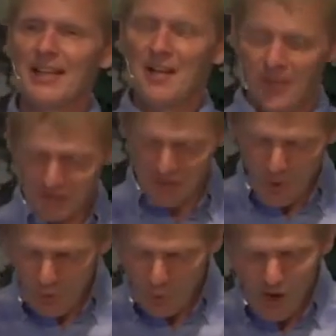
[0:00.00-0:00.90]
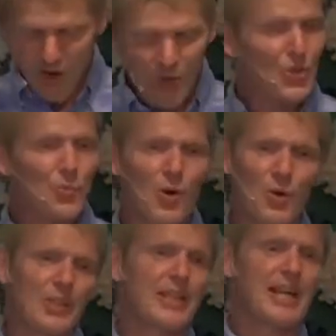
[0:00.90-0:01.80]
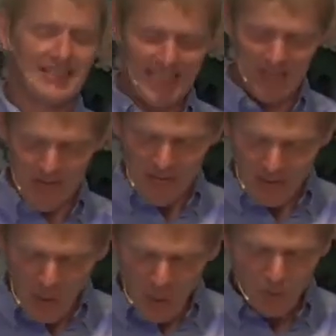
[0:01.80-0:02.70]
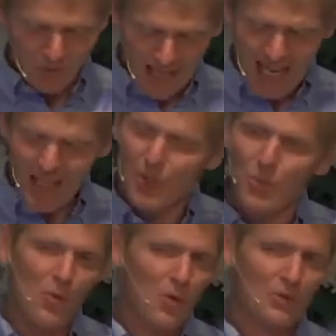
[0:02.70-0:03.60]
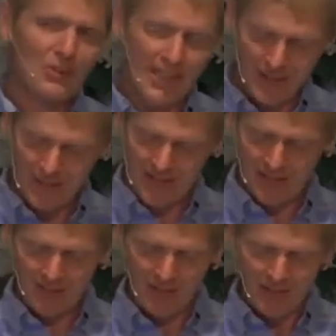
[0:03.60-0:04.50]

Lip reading: There's no wall you won't kick down, no lie you won't tear down,